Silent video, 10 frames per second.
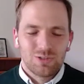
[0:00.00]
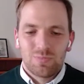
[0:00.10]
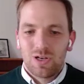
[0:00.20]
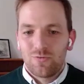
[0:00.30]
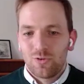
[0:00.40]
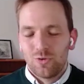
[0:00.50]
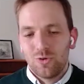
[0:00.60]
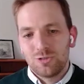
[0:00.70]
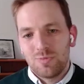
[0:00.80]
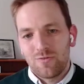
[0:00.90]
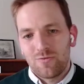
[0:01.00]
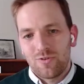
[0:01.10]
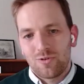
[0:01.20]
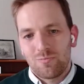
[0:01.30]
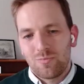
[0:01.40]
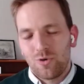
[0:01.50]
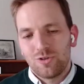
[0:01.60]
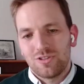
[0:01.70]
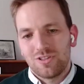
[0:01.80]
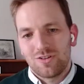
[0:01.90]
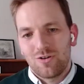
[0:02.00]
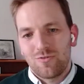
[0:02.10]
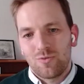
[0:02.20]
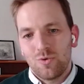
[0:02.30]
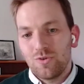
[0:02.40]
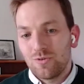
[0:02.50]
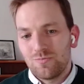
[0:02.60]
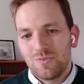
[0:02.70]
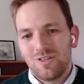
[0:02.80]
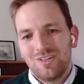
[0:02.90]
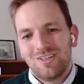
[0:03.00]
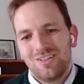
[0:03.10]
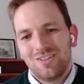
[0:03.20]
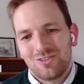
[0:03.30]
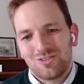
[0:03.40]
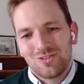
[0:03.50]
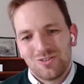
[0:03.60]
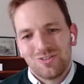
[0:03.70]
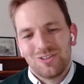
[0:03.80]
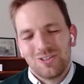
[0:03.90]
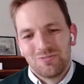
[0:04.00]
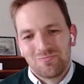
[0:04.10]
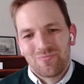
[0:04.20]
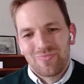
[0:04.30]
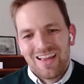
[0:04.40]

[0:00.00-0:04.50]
It's better for you, it's better for the purchaser of the wood. So